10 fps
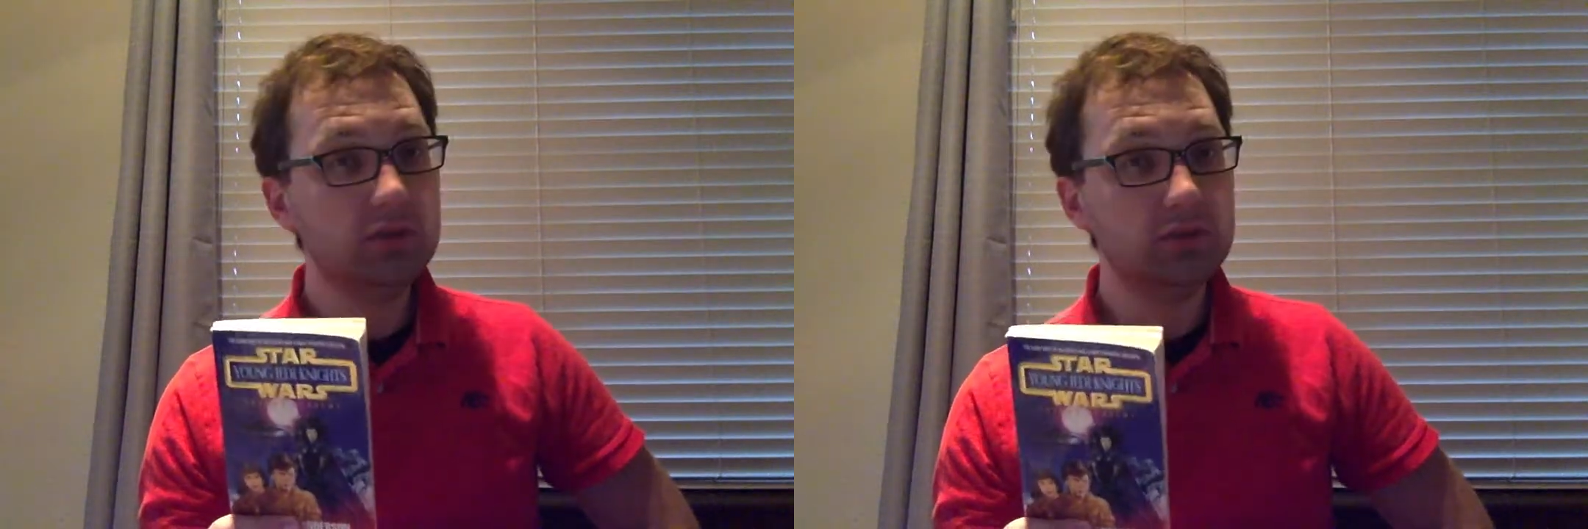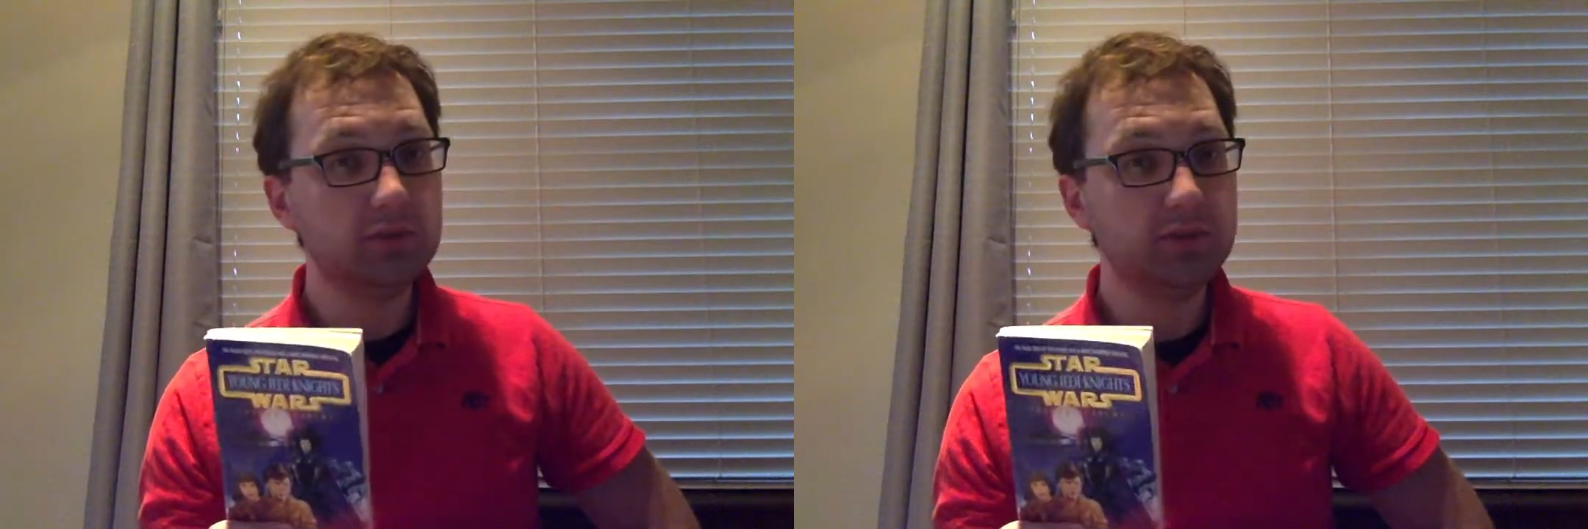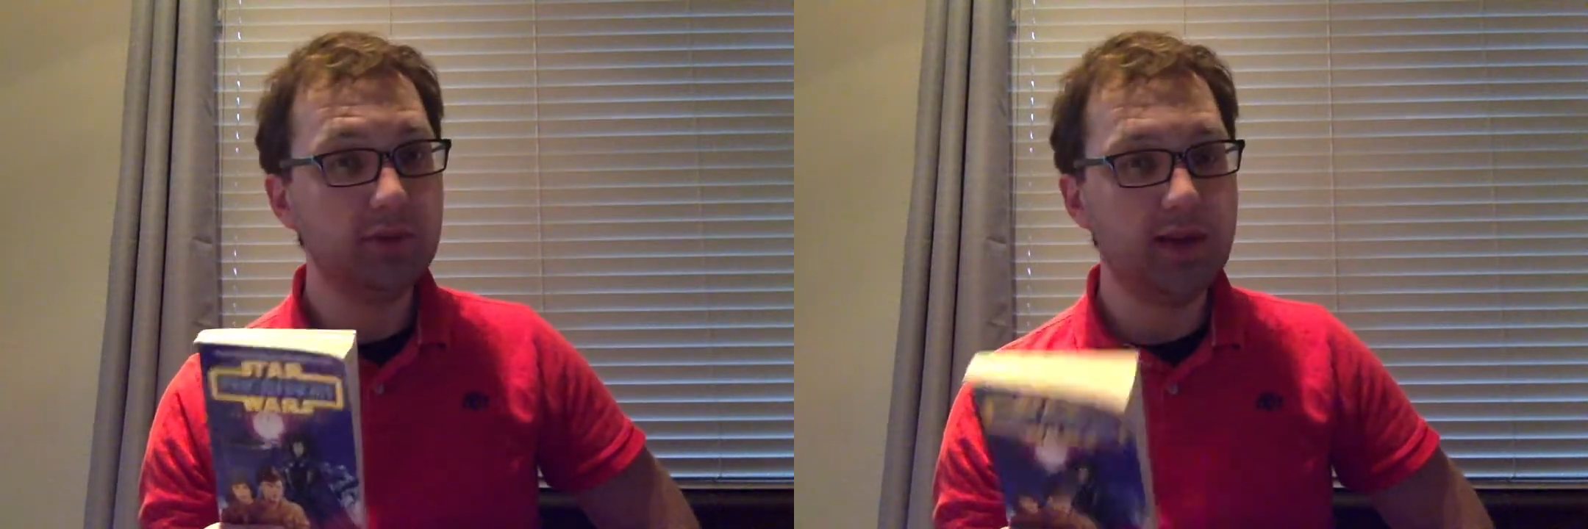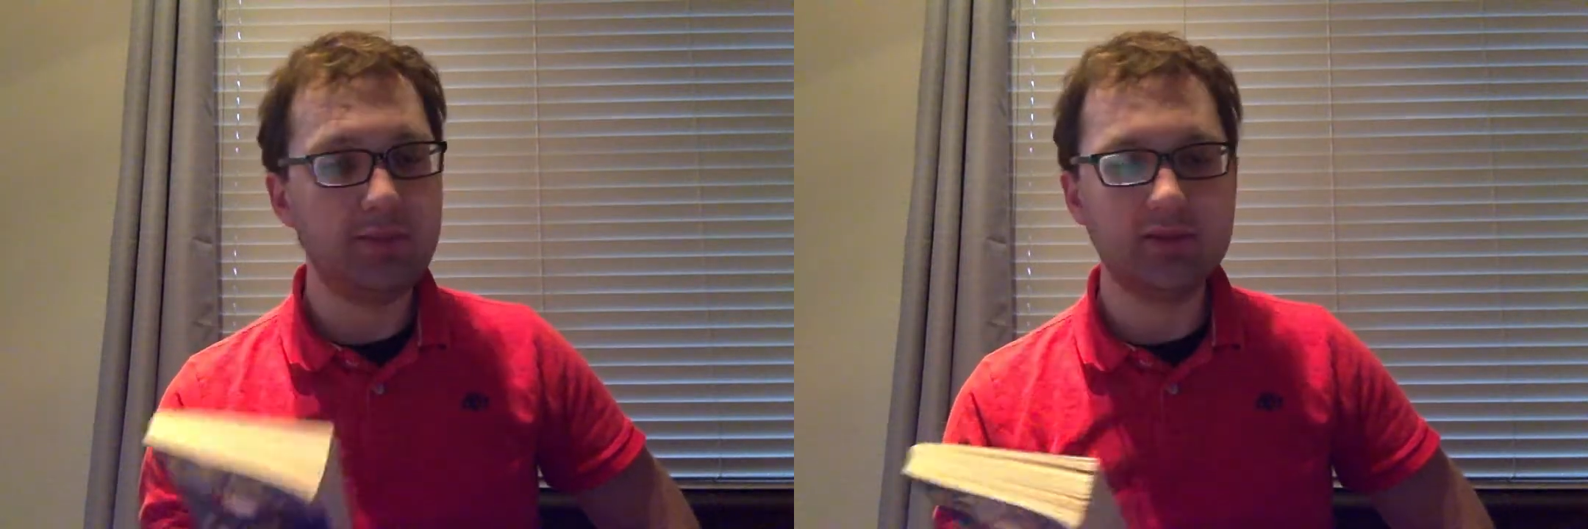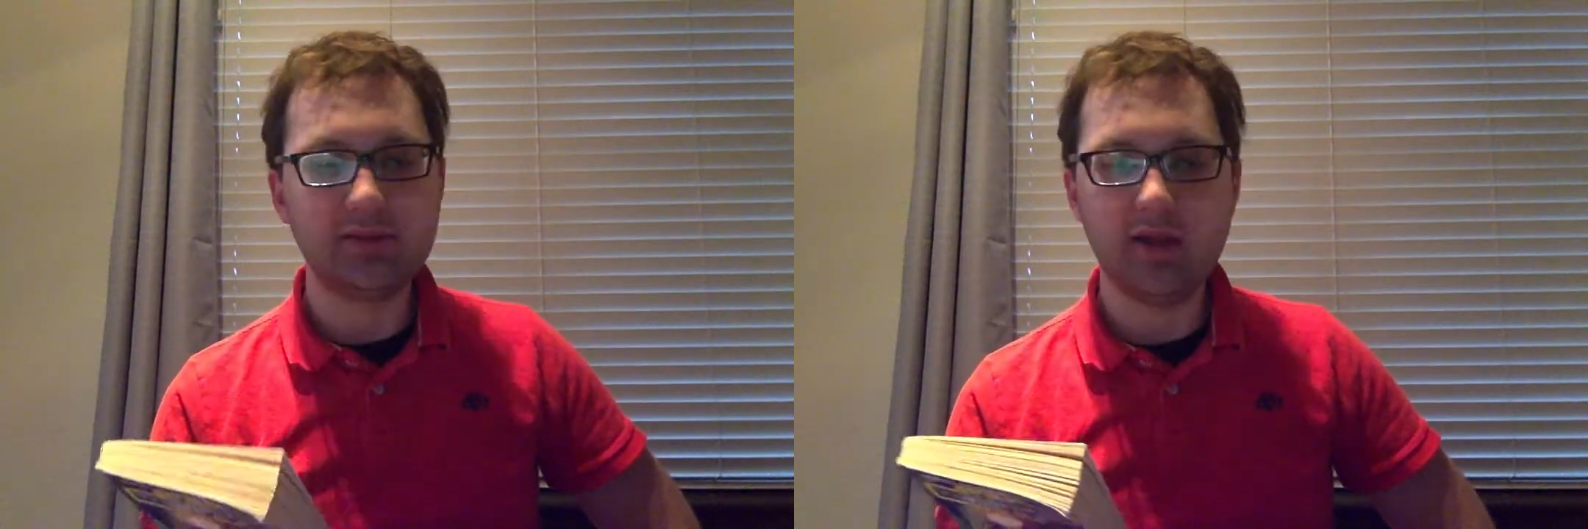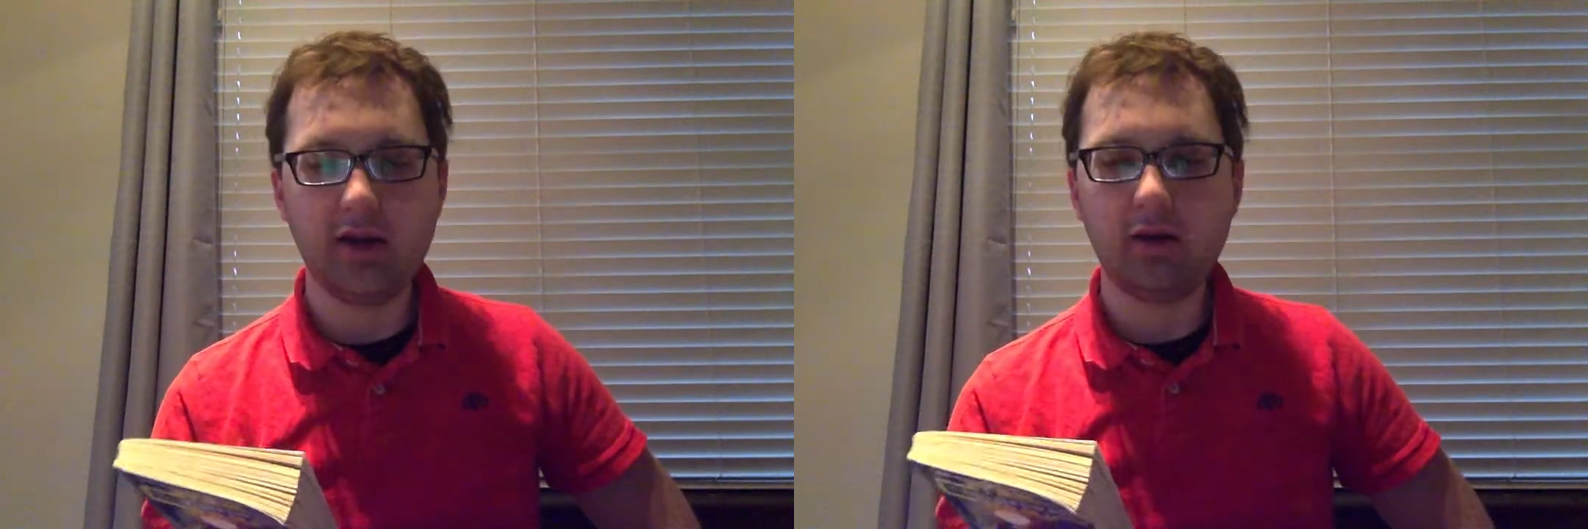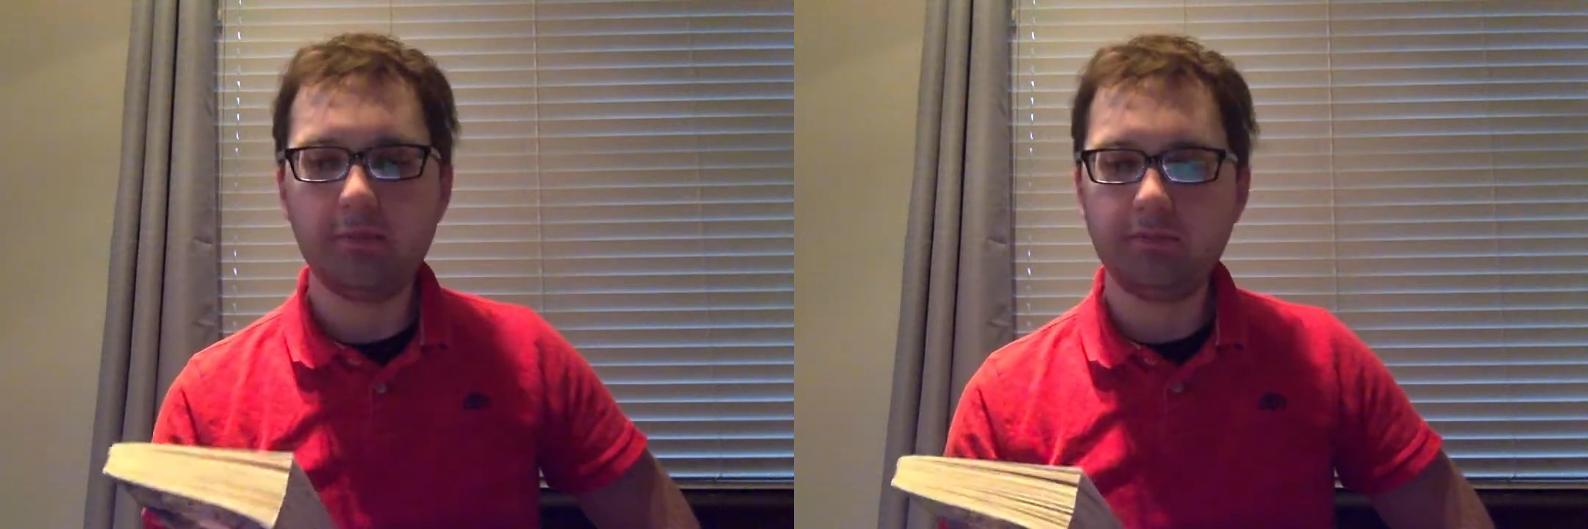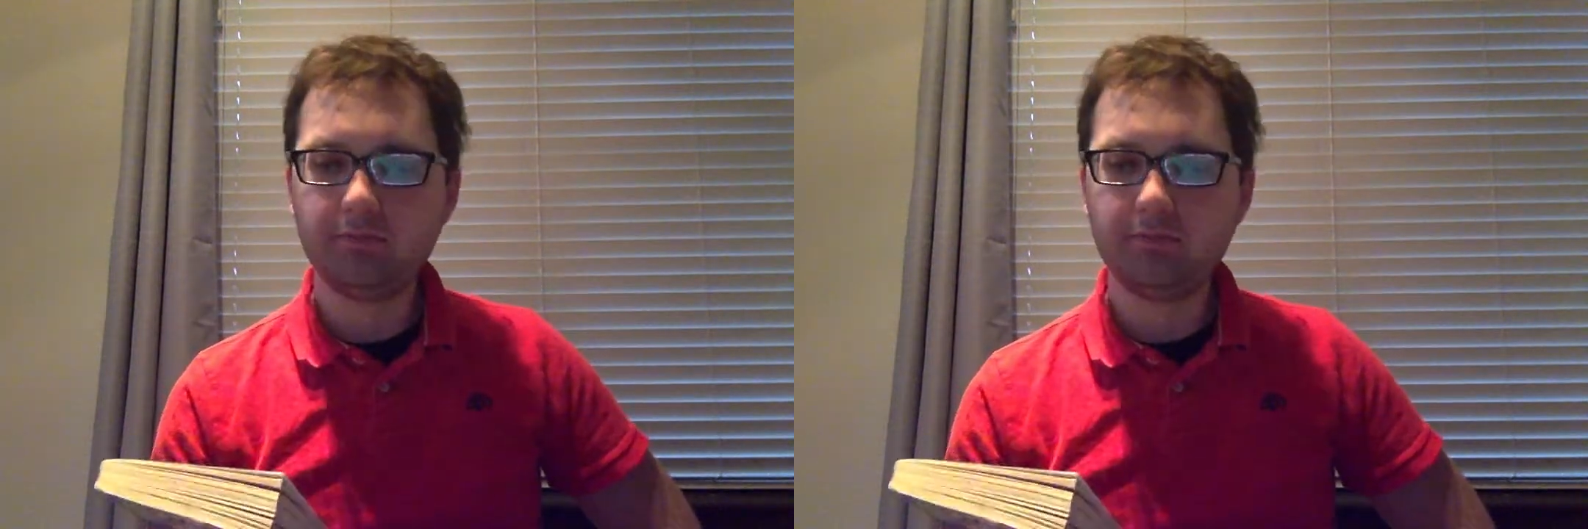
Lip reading: So we'll see what happens there.